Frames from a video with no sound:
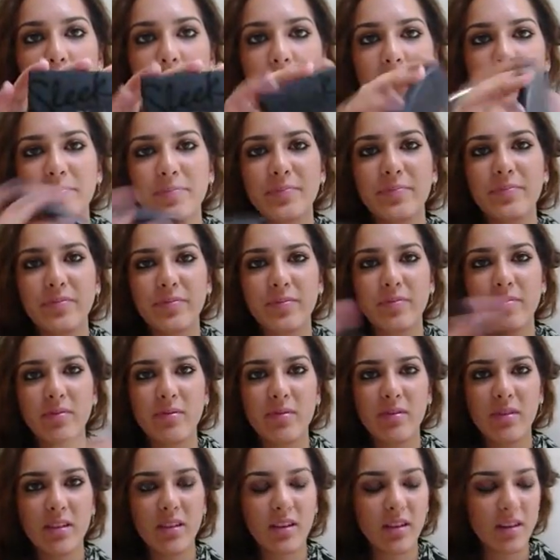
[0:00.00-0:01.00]
but
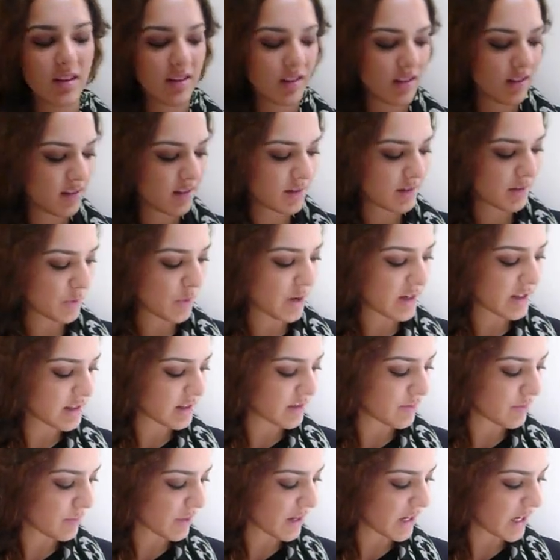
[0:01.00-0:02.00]
a
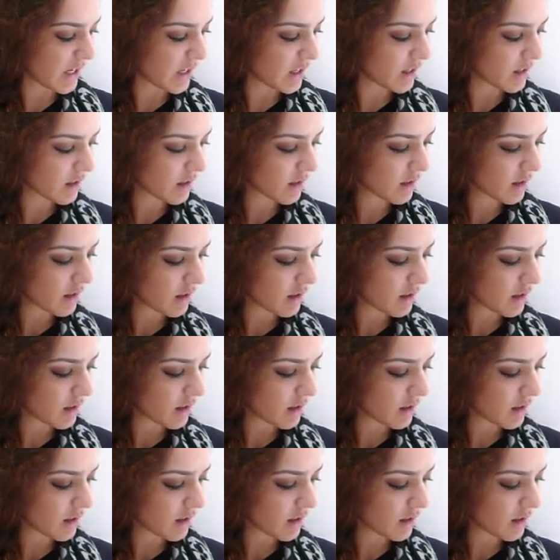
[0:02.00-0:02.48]
waste of money.